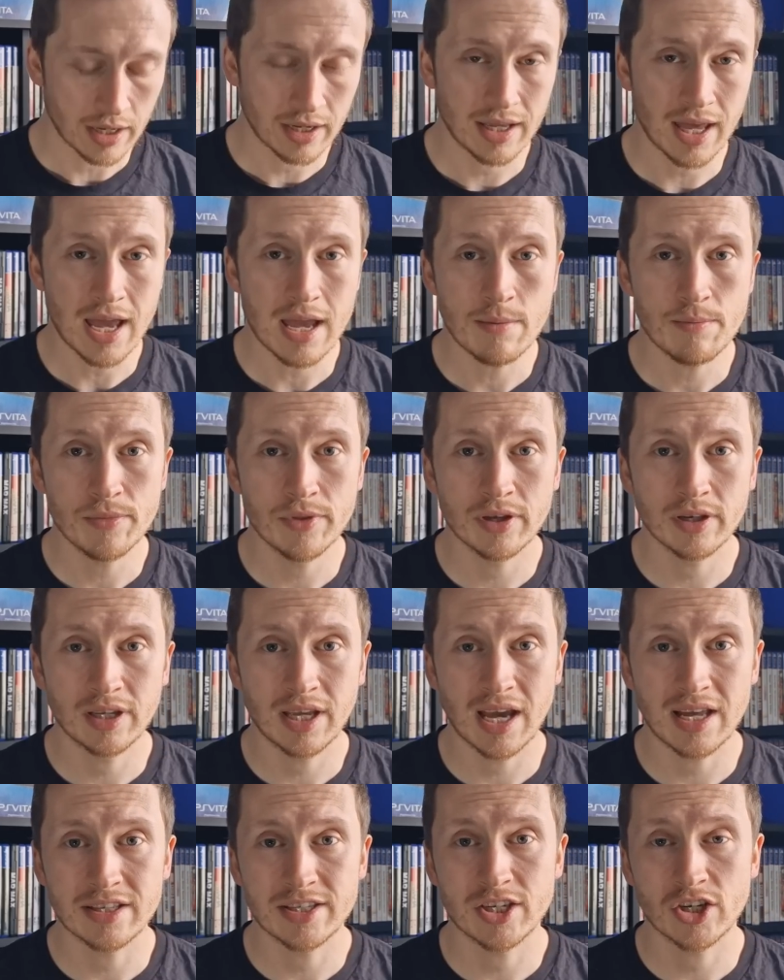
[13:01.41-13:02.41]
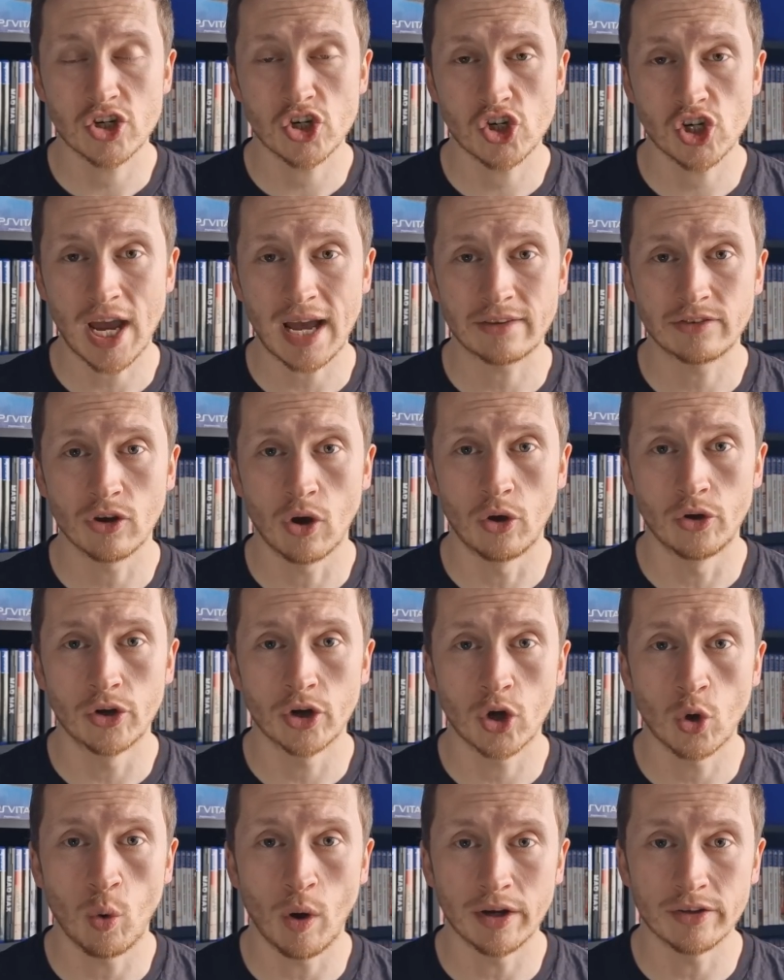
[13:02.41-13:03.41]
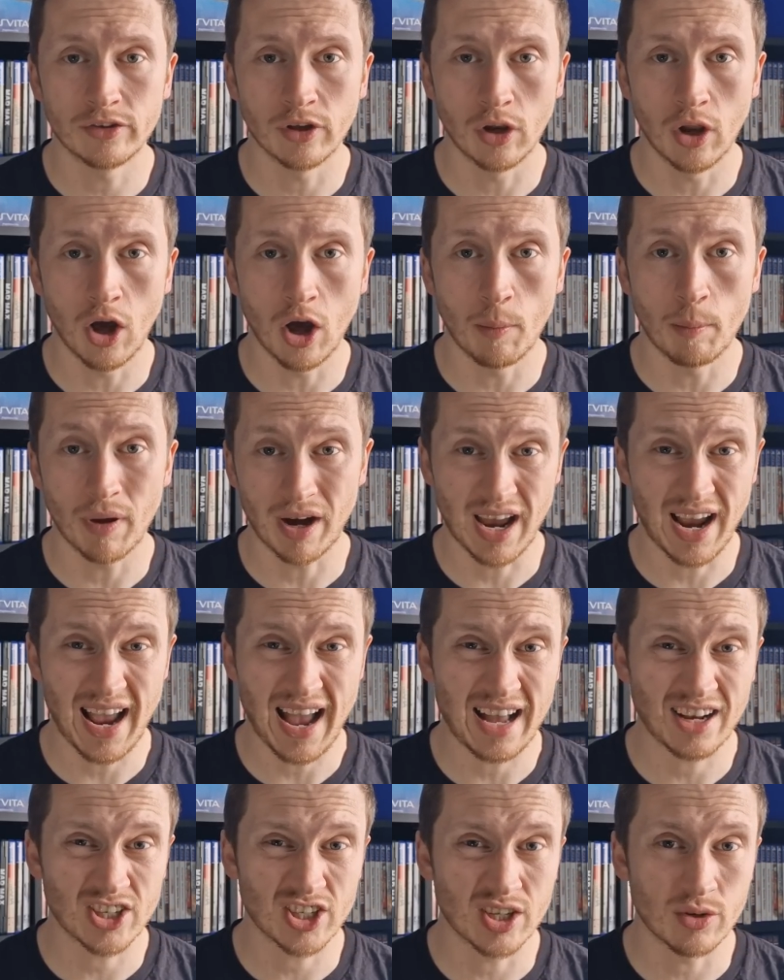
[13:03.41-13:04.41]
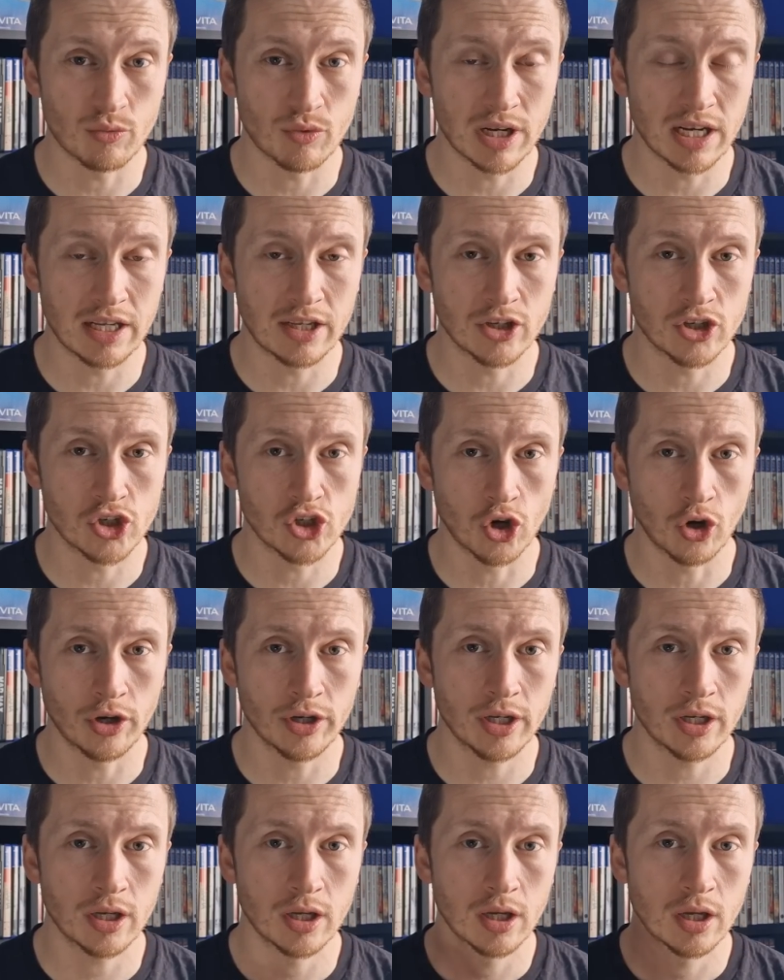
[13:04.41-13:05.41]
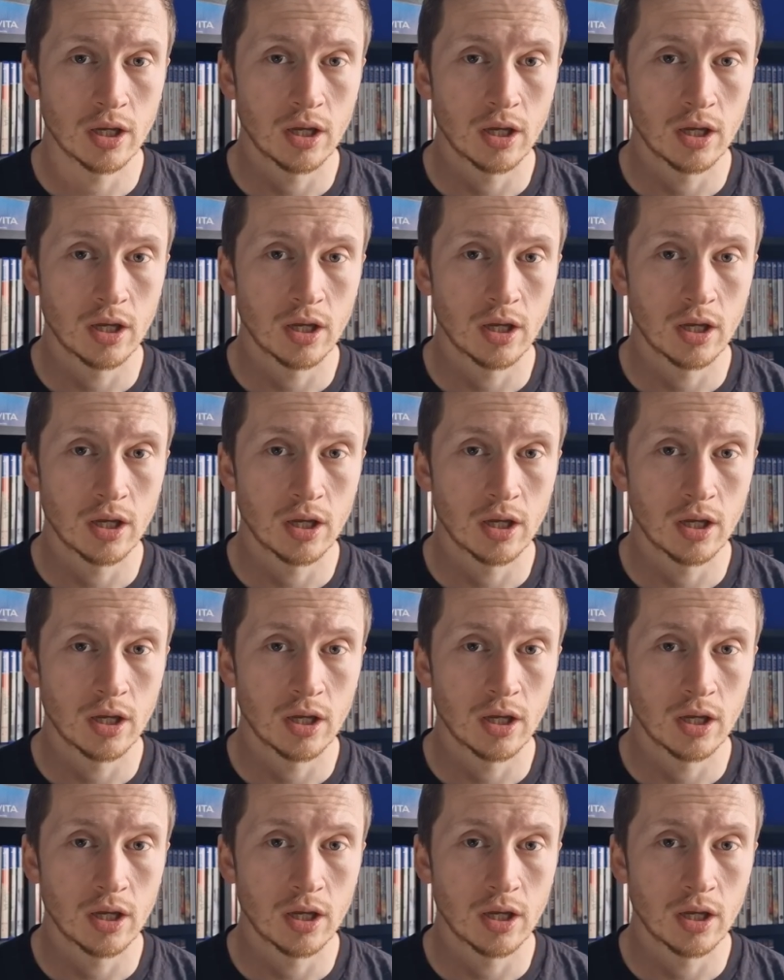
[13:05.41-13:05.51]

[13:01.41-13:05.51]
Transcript: a game that gets shat on quite a lot, but I actually really enjoyed,